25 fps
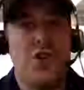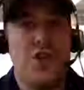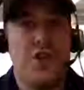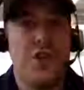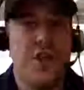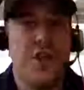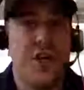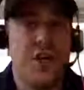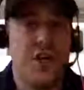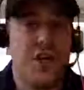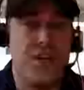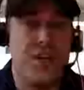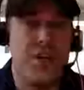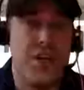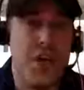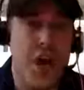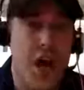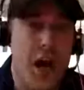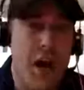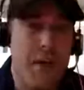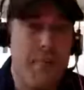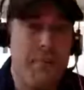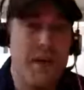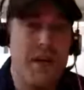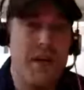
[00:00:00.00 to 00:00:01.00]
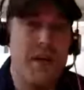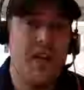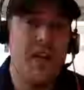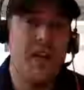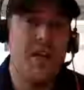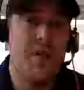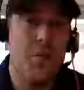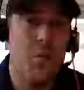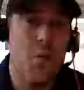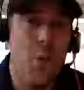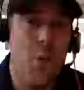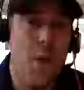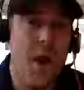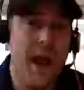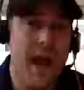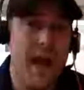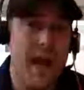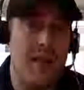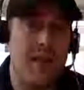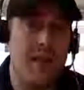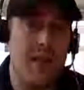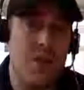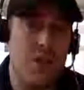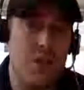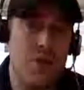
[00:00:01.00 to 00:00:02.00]
The dominant way
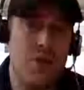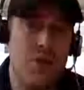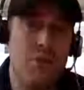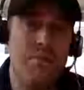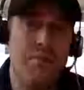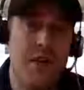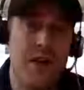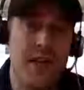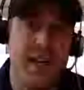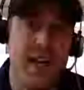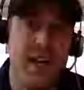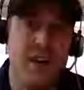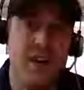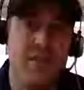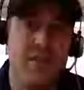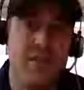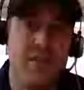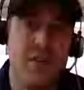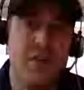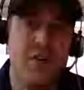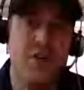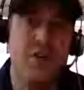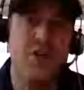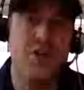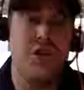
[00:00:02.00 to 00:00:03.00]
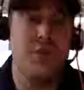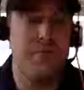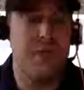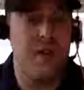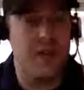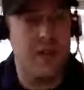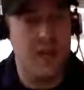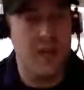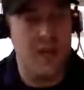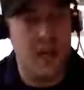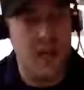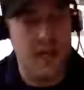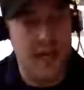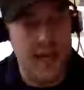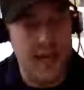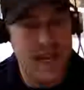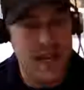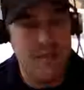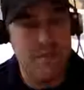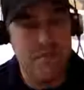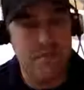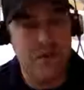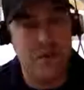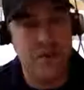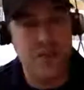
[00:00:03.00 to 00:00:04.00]
that you book interviews should be done
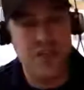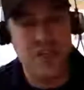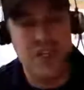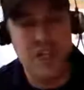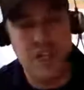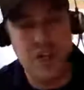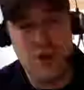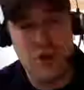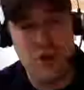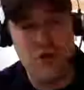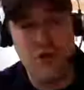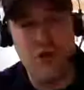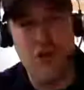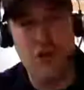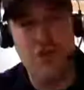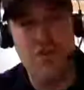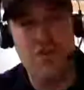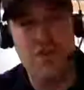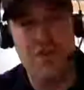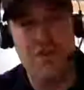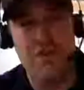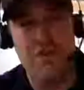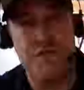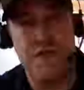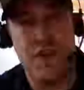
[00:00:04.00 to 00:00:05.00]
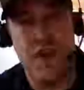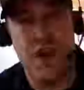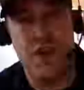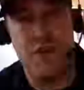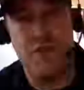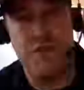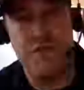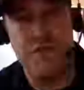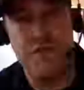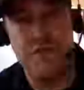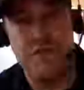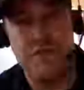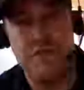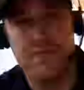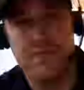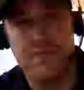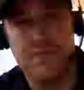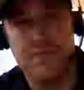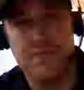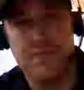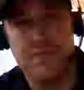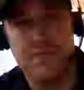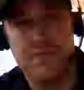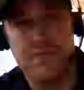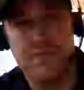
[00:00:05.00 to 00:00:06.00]
in person or over the phone.
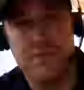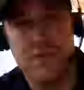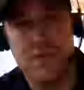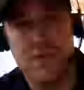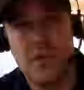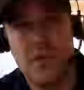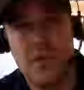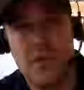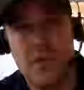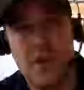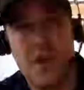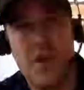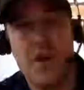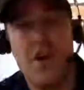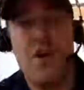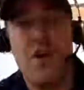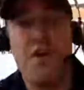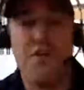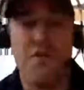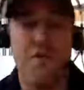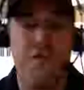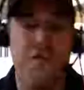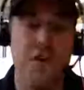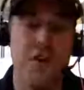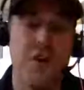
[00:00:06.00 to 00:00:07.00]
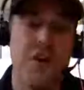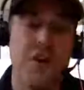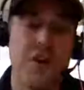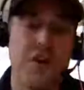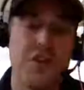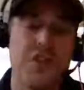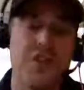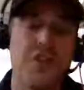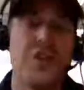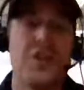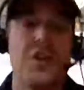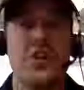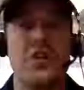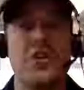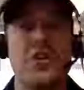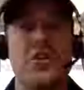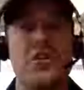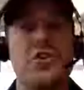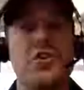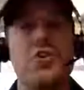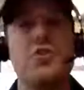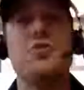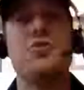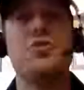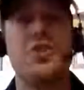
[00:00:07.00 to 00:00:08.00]
First,
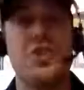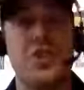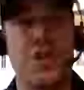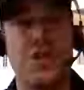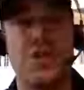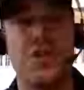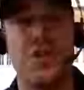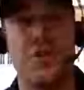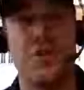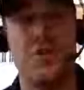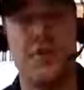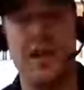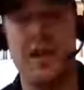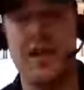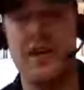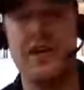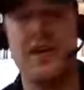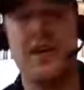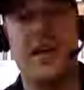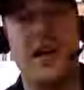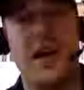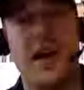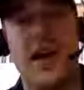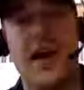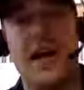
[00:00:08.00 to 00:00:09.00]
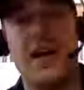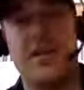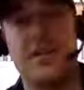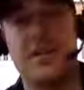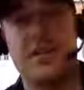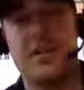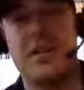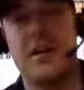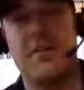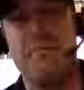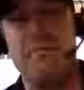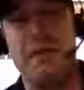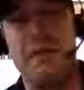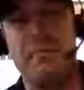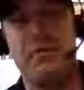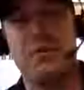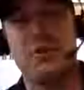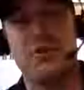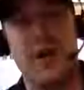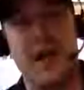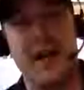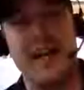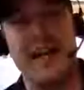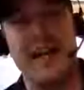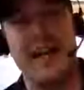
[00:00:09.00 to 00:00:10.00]
you should do it I know some people
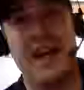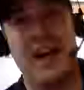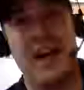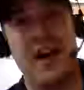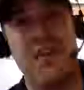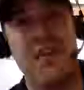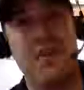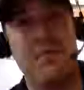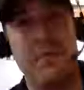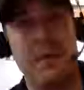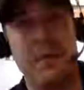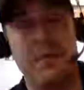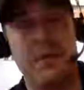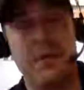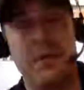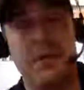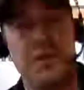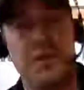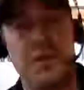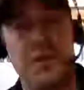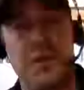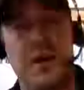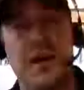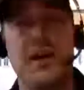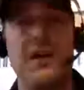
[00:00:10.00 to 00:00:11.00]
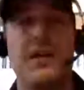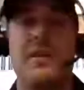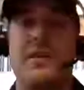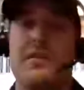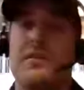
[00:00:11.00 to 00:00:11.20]
try to get other people to do it.